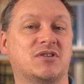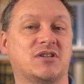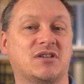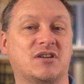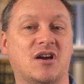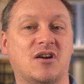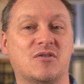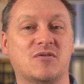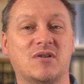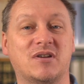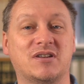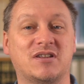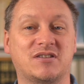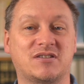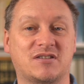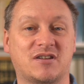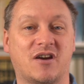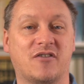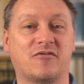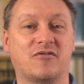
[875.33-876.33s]
a go and
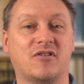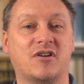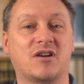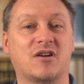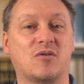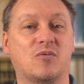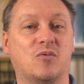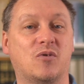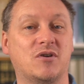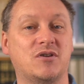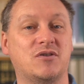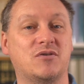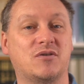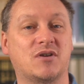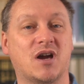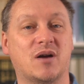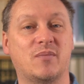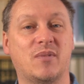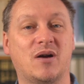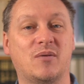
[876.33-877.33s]
discovering what you
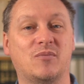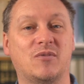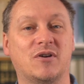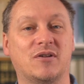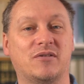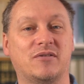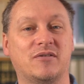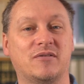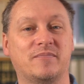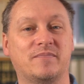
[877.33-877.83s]
come up with.